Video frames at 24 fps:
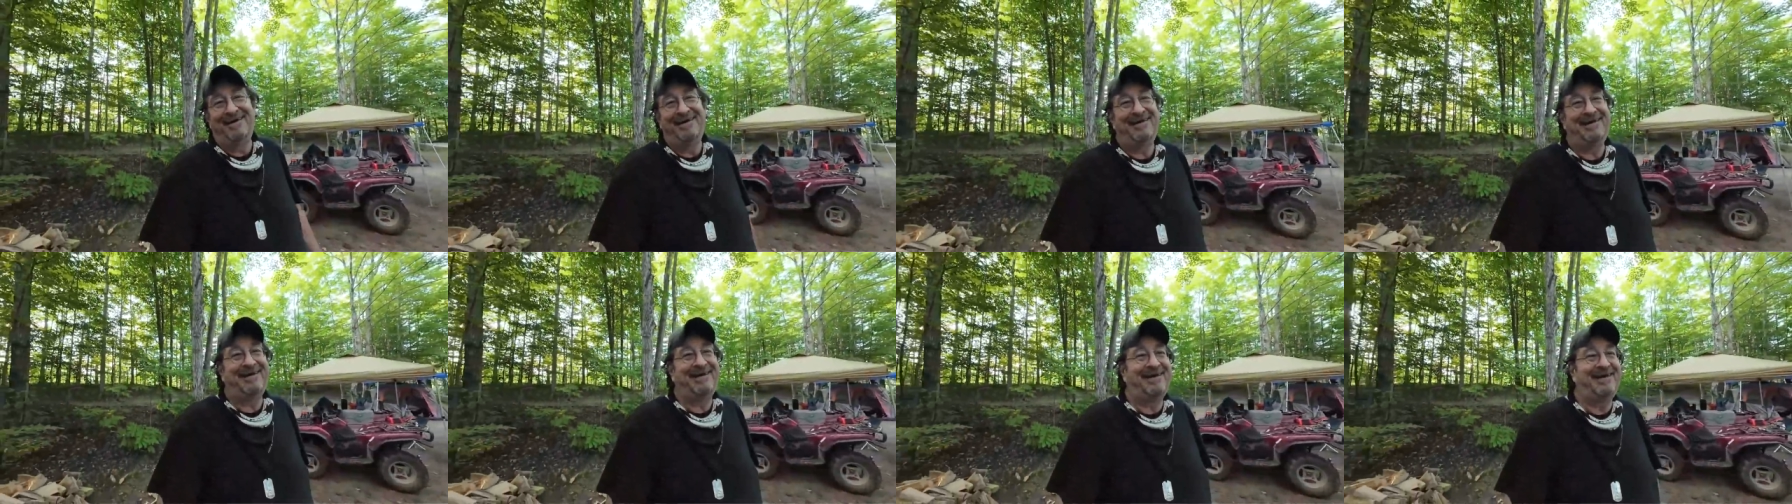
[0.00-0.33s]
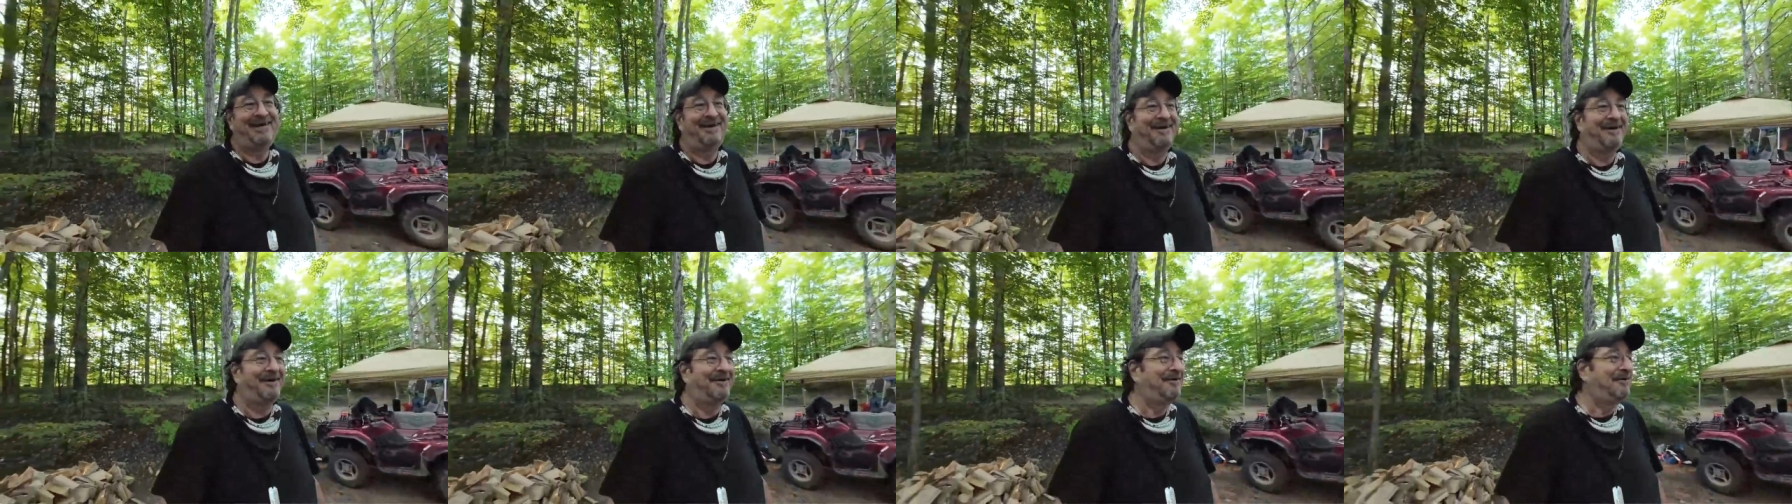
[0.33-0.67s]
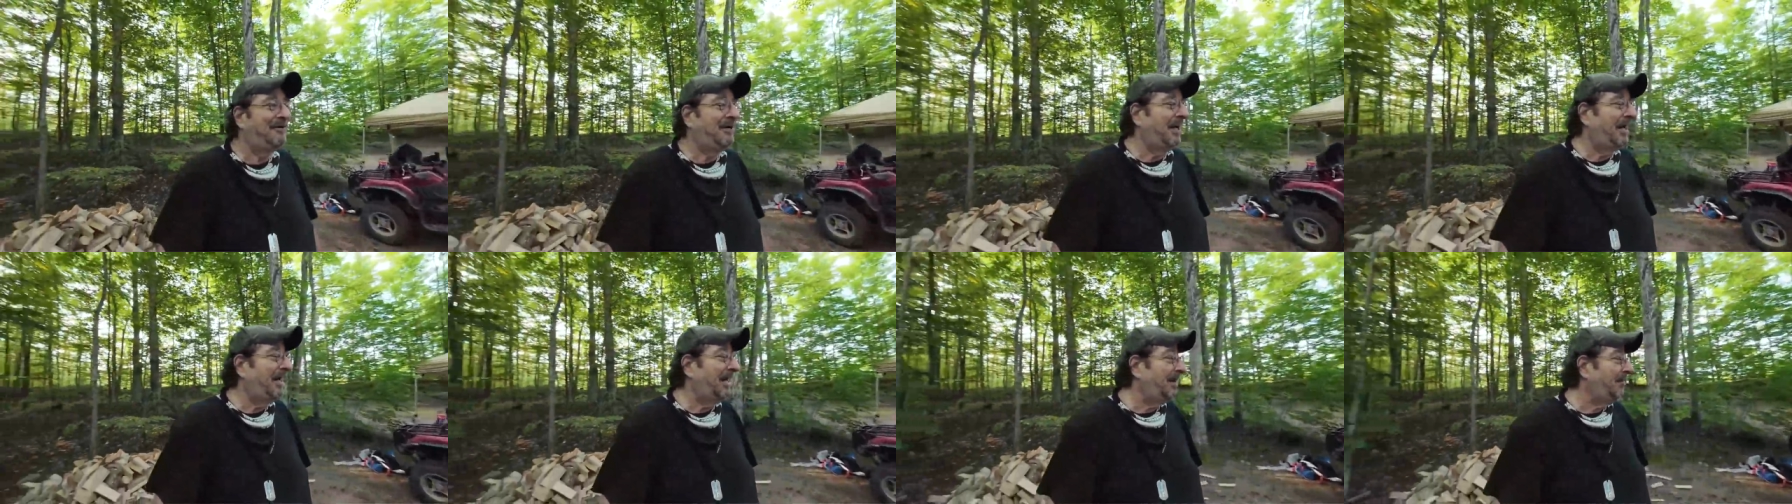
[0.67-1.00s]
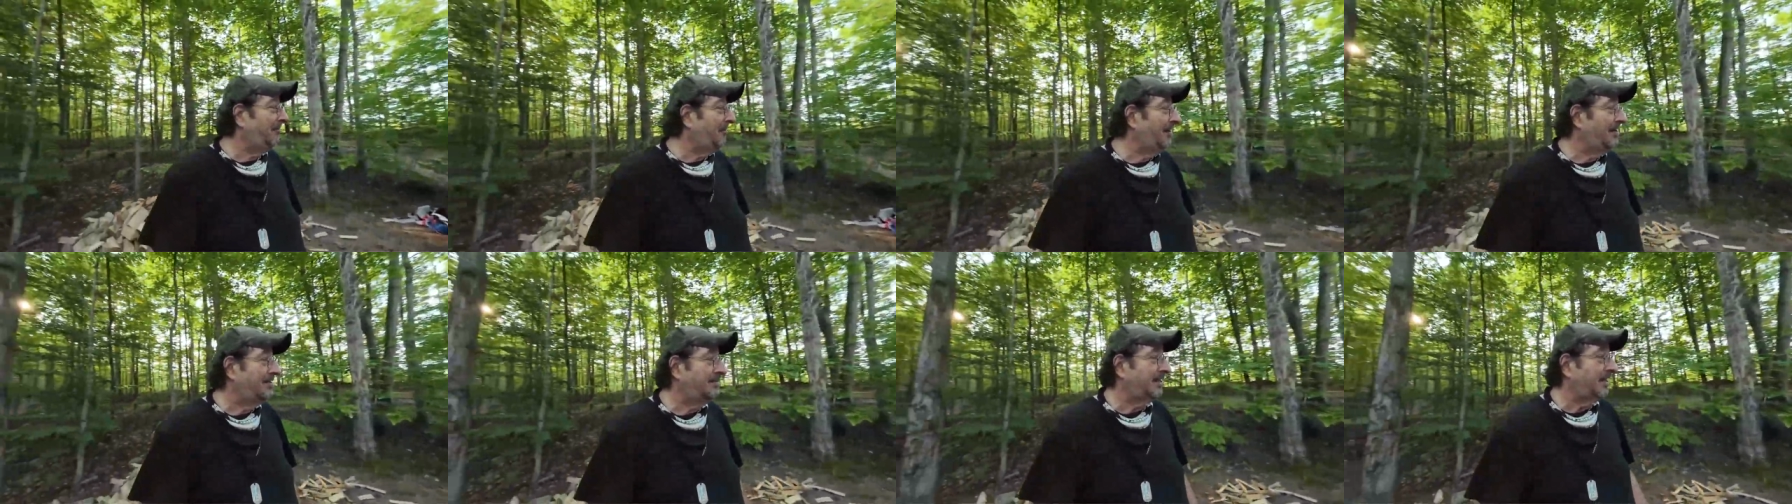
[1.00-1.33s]
you know,
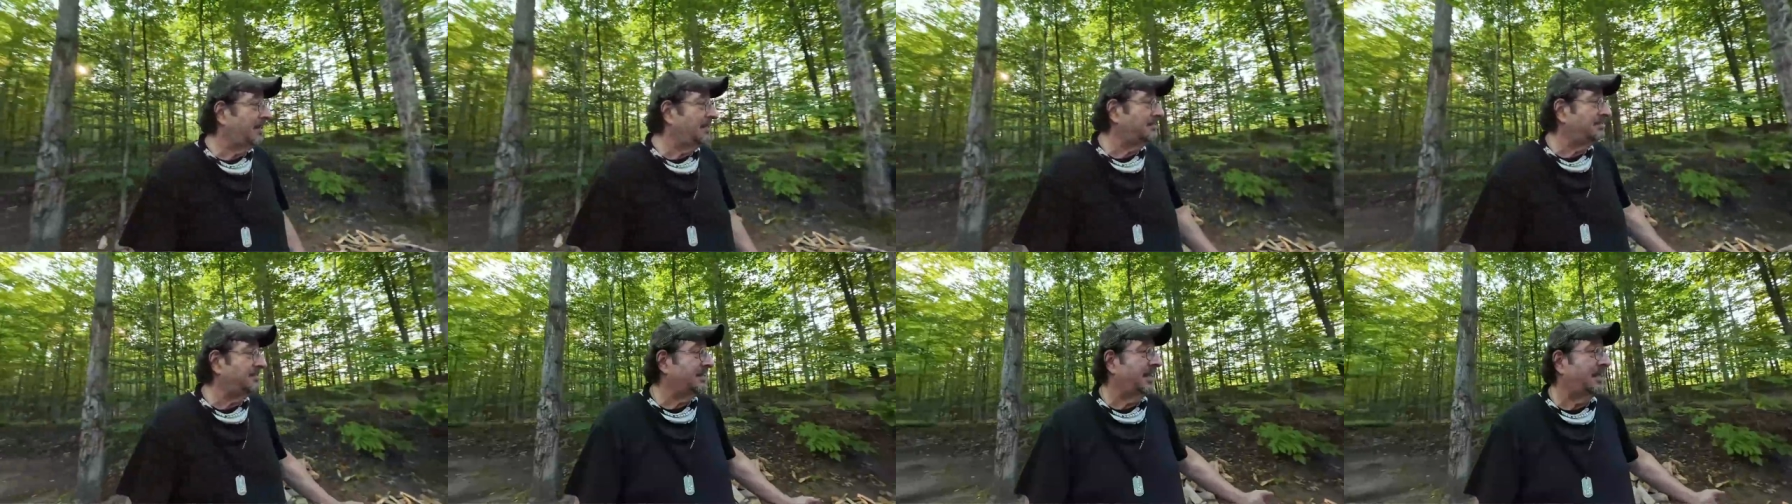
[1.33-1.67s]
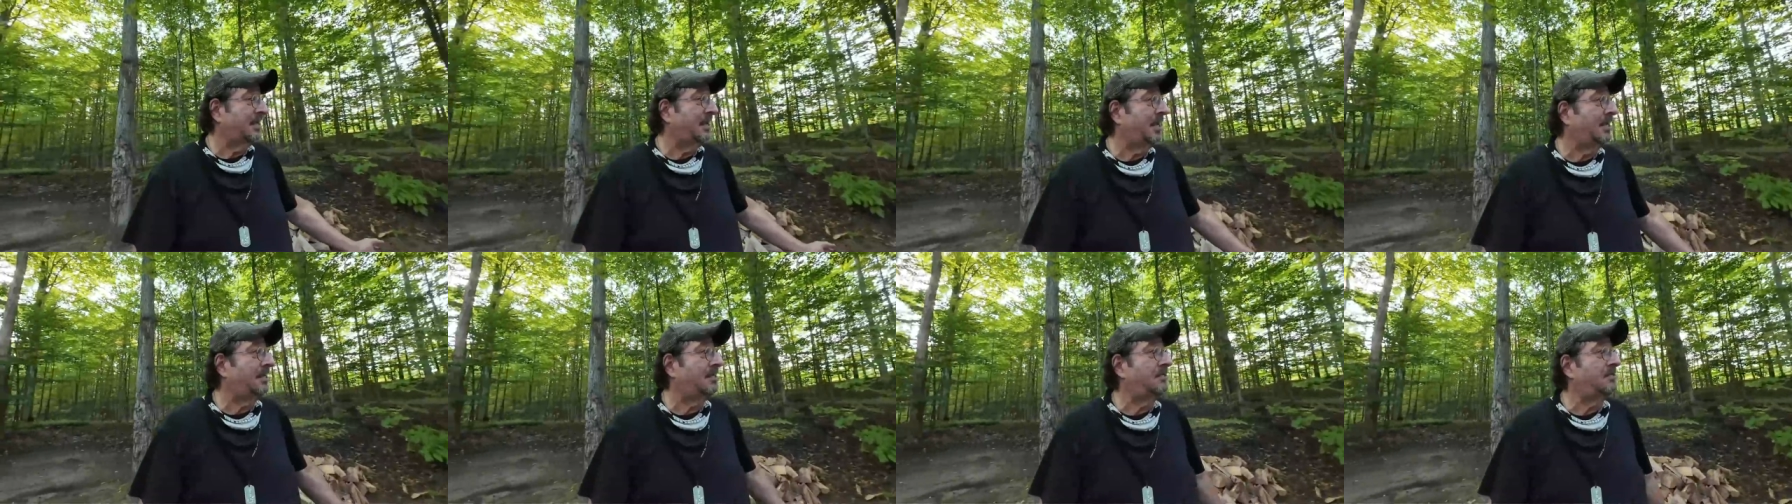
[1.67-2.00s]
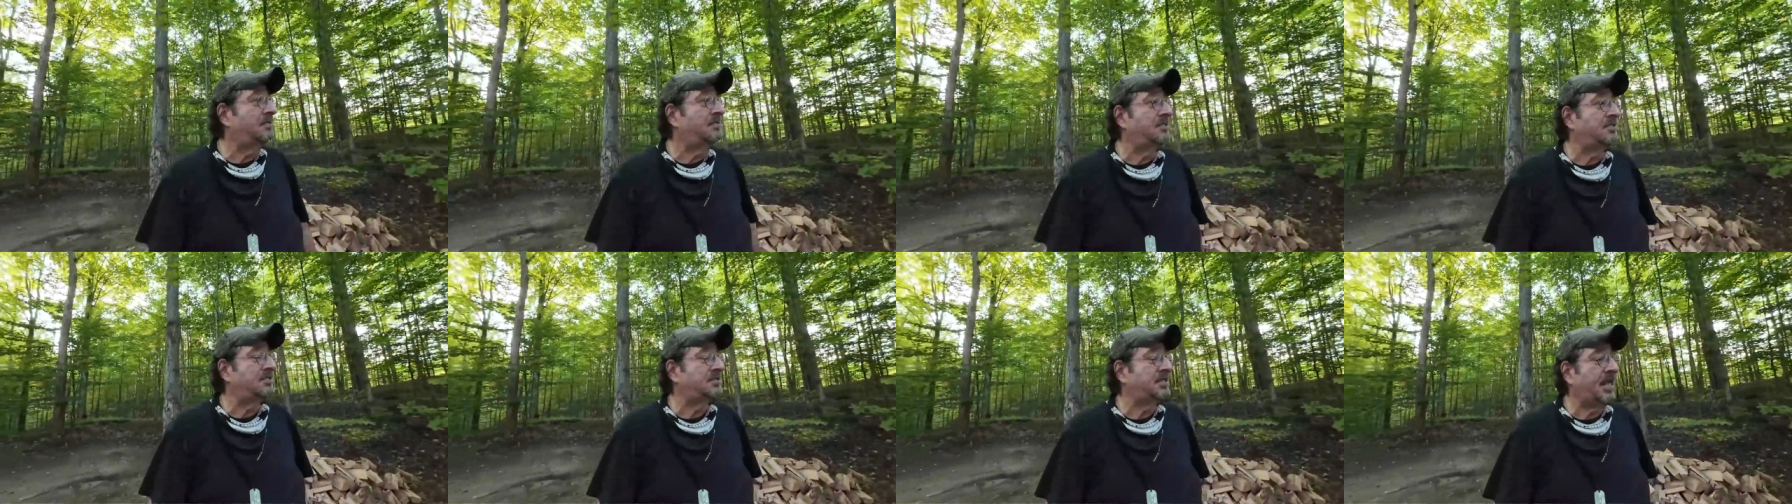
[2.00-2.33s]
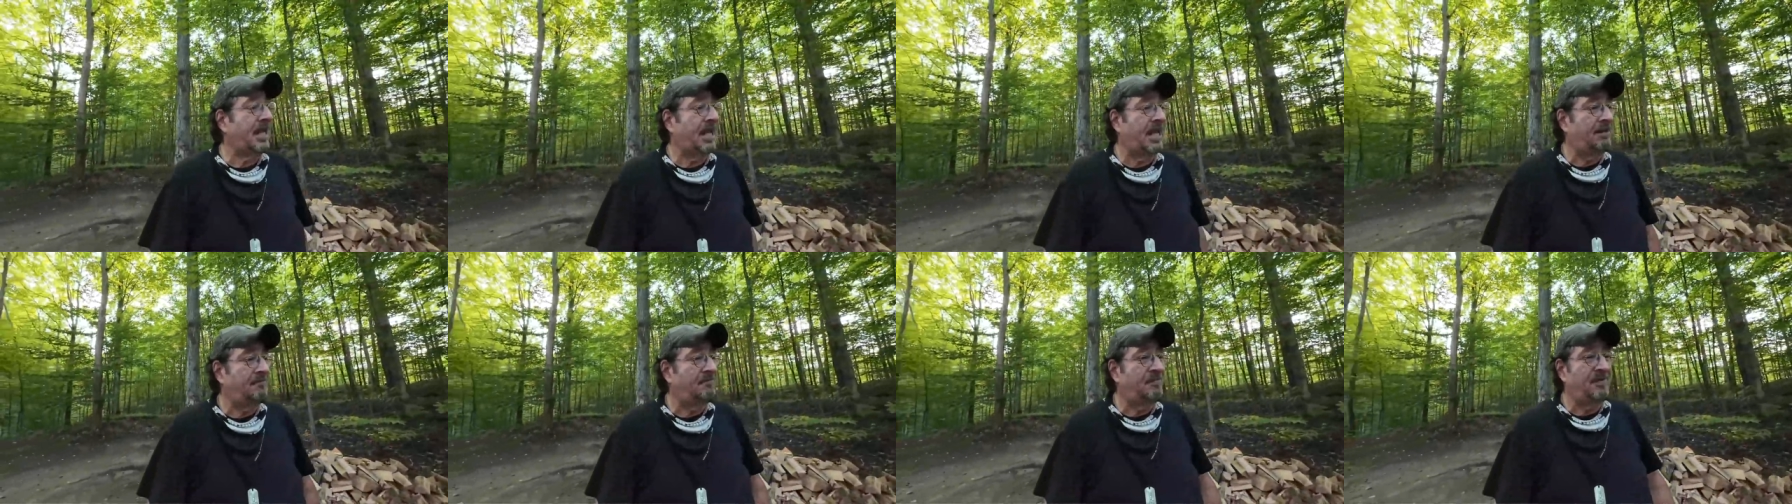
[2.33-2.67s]
anyways, like I said, you just
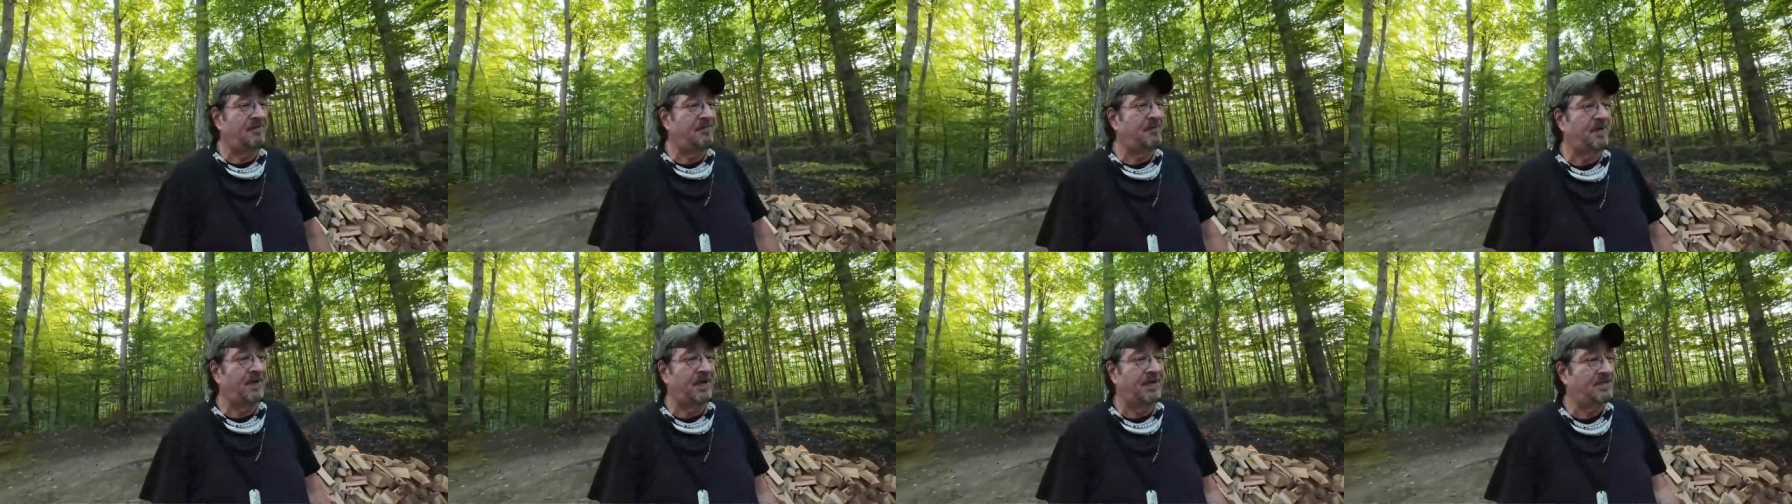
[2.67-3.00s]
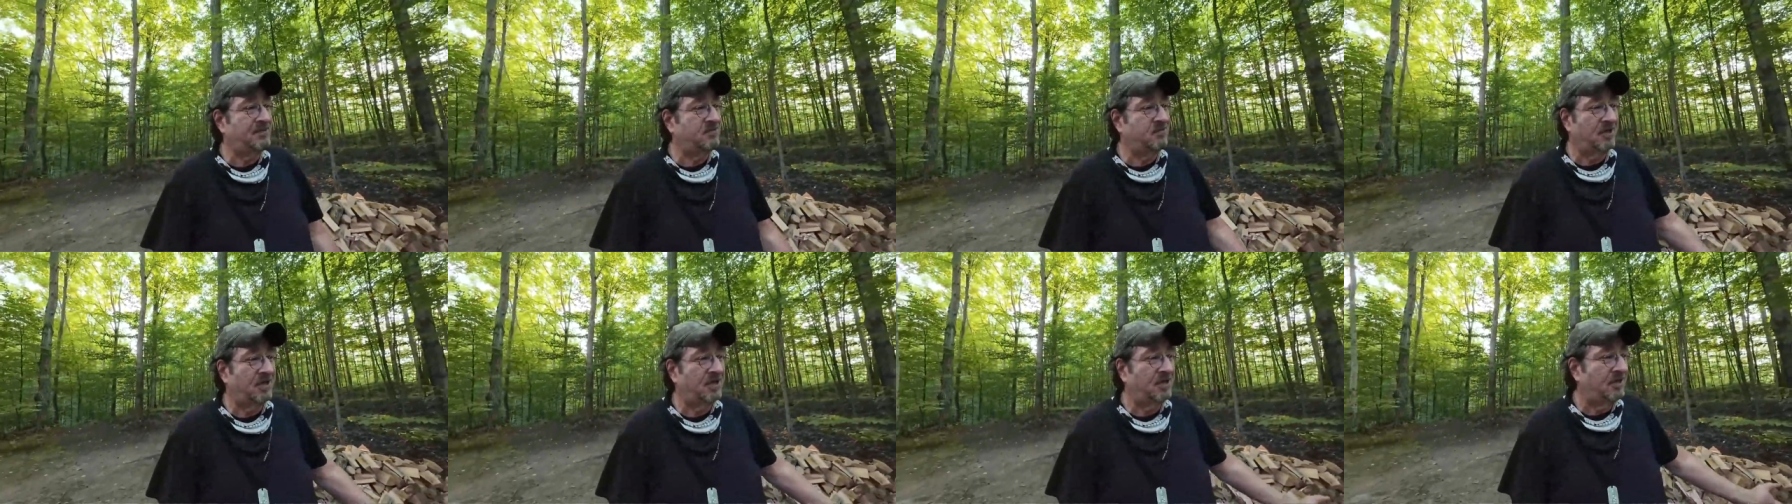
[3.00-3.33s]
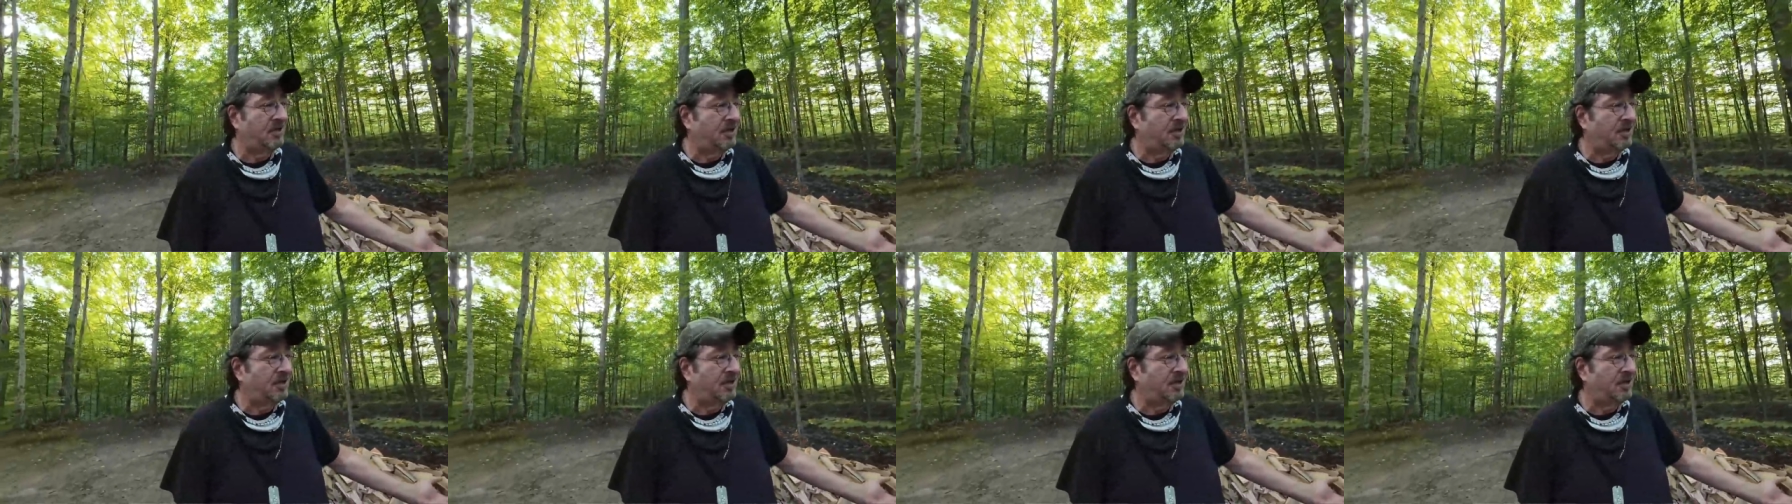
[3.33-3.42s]
can't be pissed. What are you